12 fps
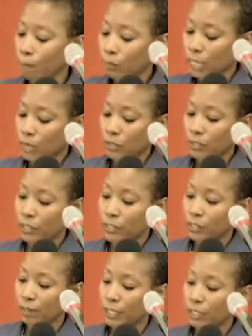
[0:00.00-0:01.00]
Now in this,
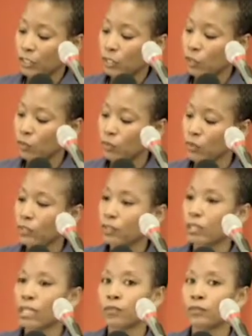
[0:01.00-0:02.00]
and I'm not going to go through this
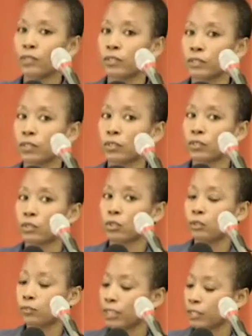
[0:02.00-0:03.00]
in a lot of detail because you
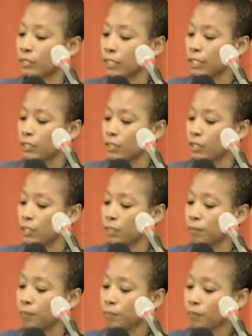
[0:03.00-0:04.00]
can read it later on,